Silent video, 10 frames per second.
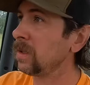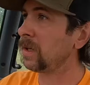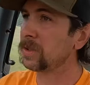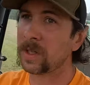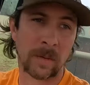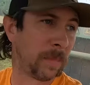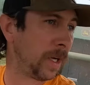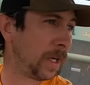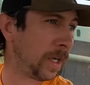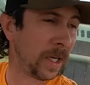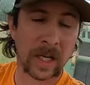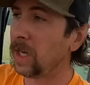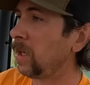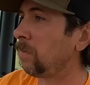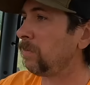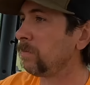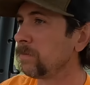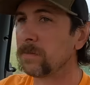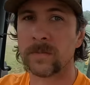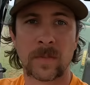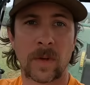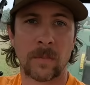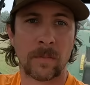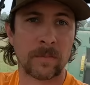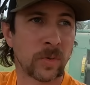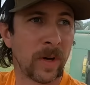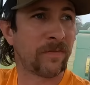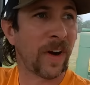There's gonna be between